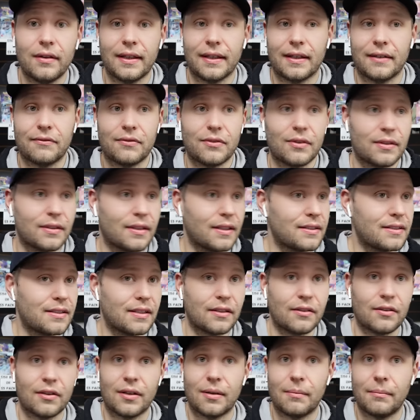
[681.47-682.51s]
Like if you're, let's say
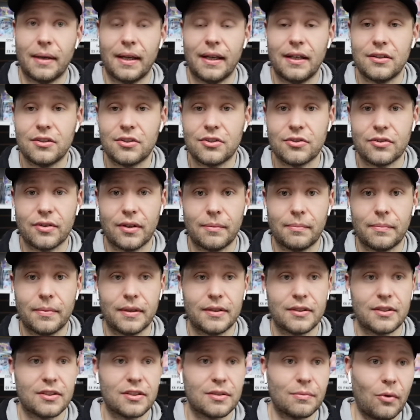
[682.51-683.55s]
you're on a main strip,
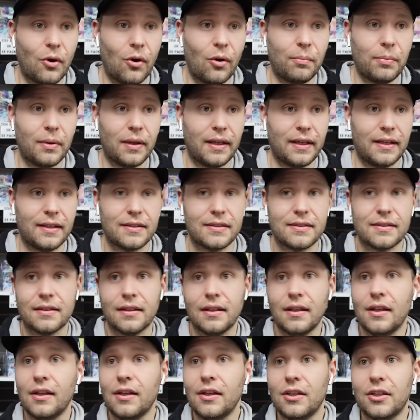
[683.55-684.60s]
it's a small place,
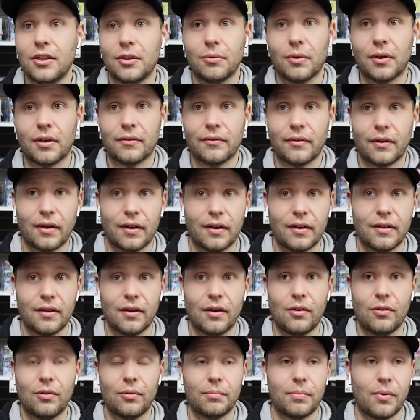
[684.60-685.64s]
you wanna run it
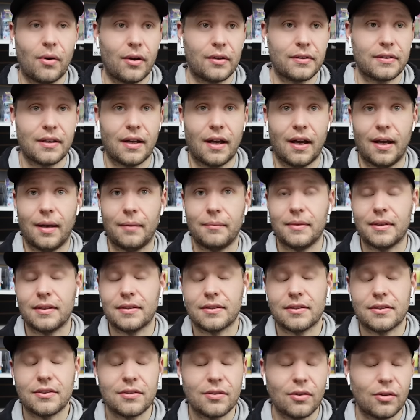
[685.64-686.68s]
alone part-time,
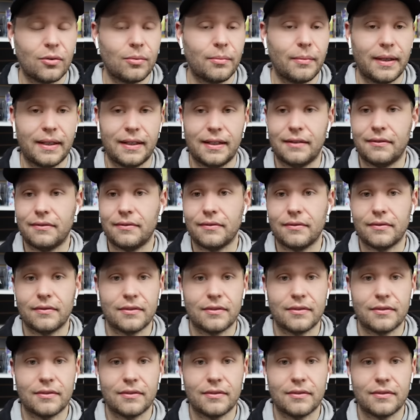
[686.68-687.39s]
there's so many